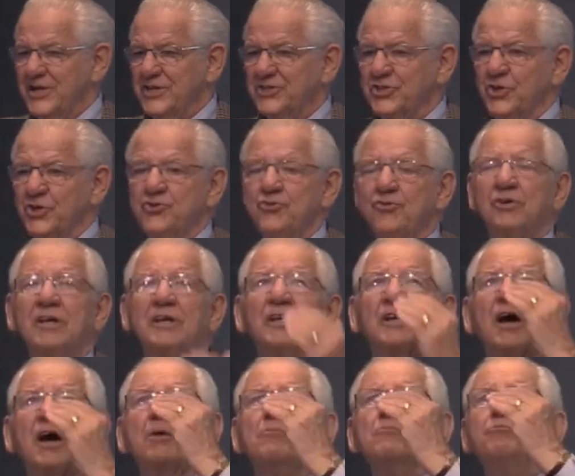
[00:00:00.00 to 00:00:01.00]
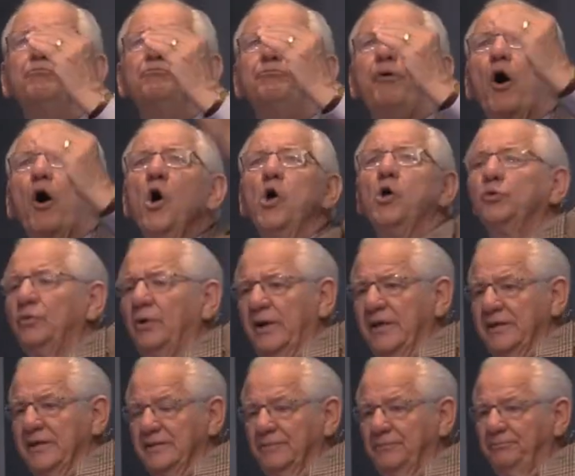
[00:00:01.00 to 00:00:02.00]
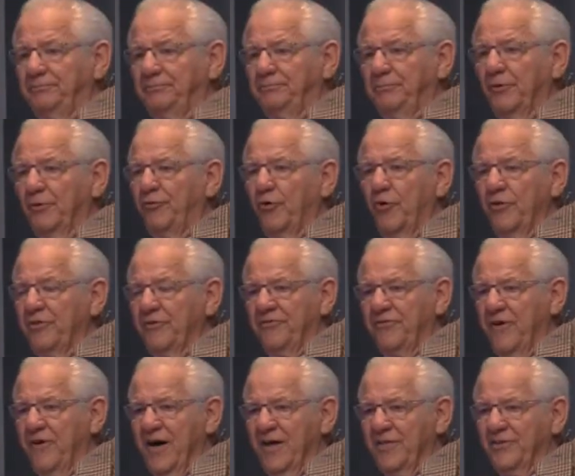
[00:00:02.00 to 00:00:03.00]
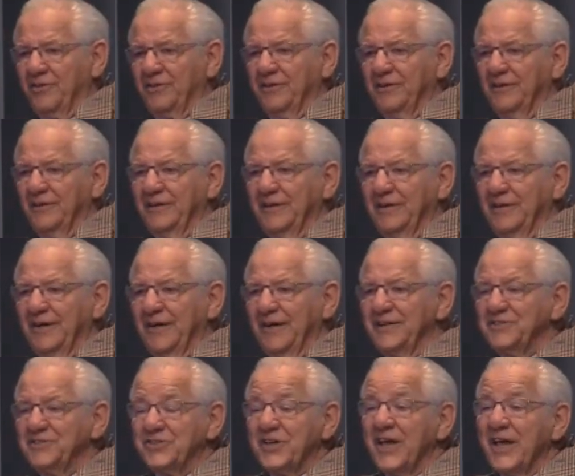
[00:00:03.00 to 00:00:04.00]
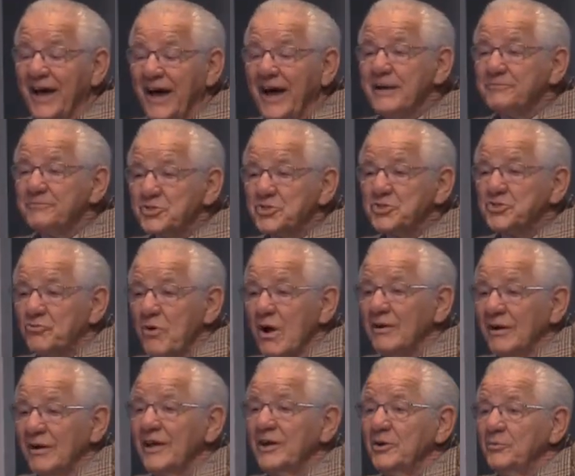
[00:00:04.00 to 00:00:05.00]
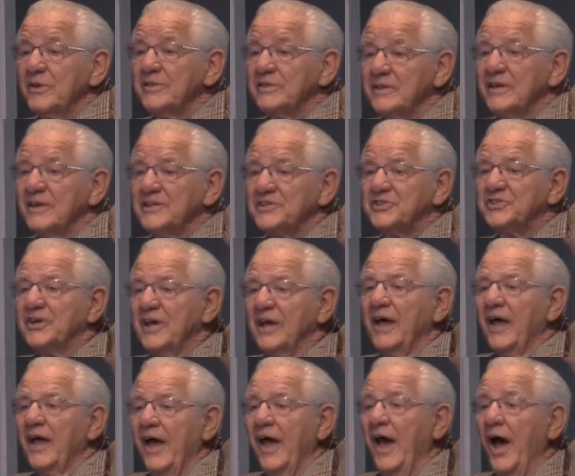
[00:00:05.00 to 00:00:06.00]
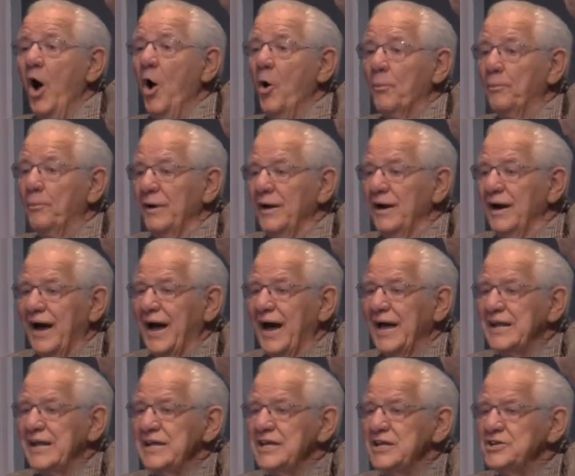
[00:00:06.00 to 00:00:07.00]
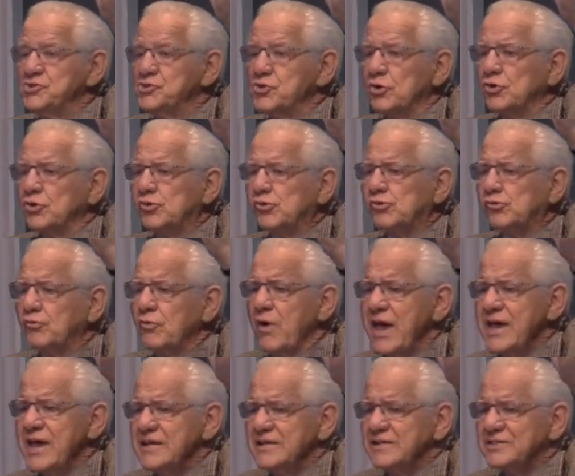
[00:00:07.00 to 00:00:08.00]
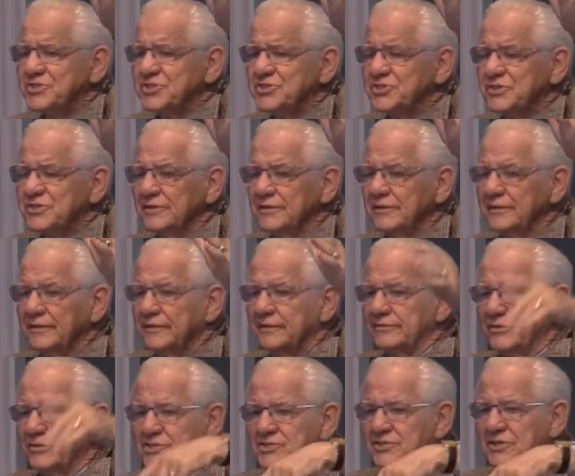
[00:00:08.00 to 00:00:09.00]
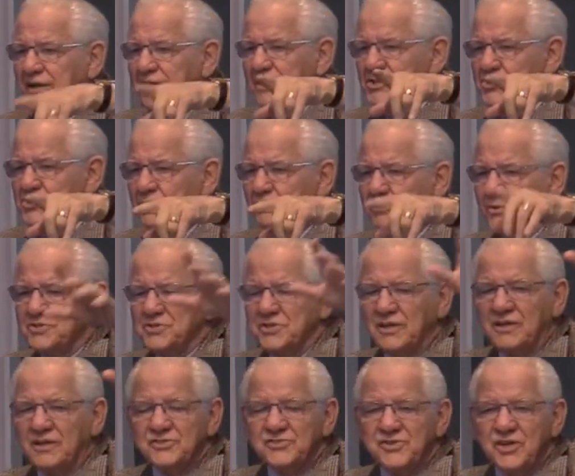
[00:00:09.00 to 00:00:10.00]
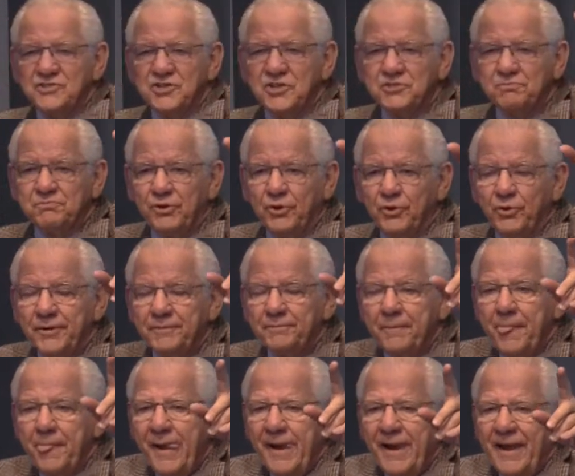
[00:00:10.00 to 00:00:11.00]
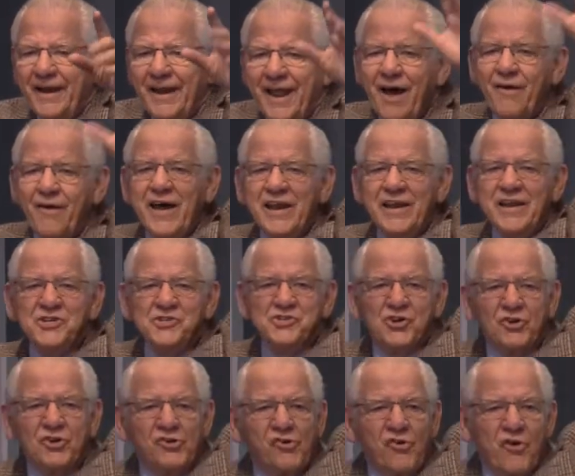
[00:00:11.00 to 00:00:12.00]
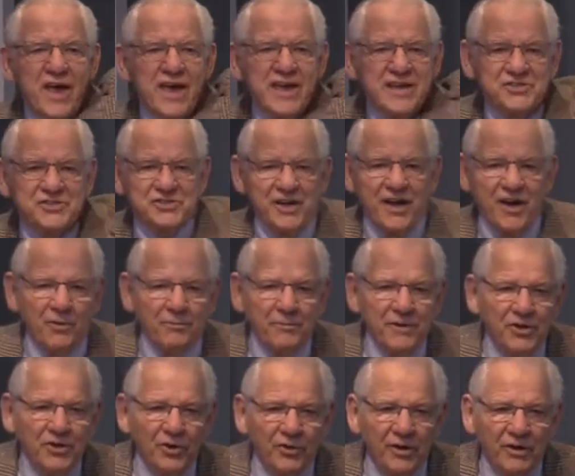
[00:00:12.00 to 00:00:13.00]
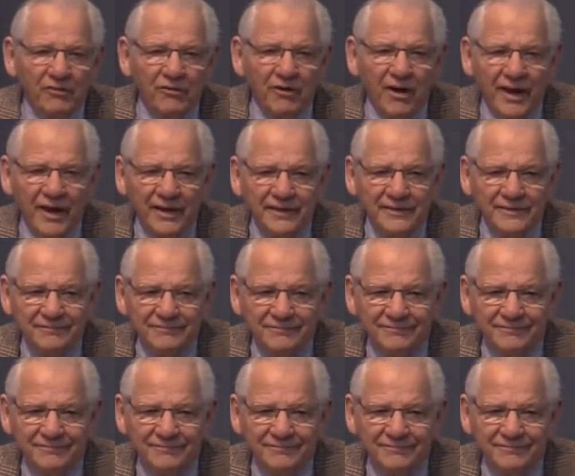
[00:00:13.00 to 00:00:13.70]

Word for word: So you can come boldly before the Father and say, I'm struggling with this. Help. I need your grace. First, I need your mercy because I just blew it. Now I need your grace to help me do it right.